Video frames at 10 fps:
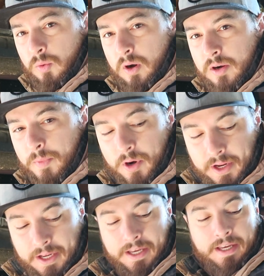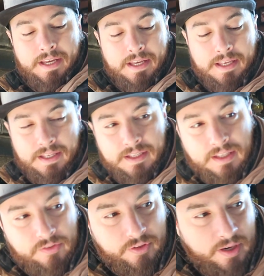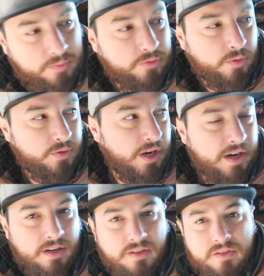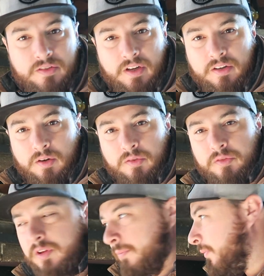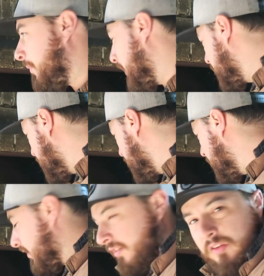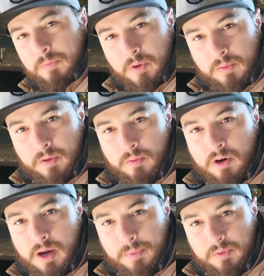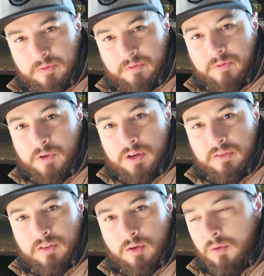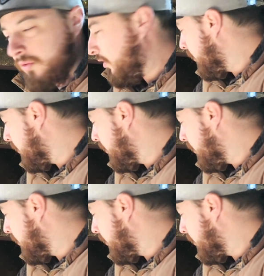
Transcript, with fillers: Well, good morning. Yesterday I was so tired I just decided to go to sleep, but uh, this morning when I woke up it was freezing cold.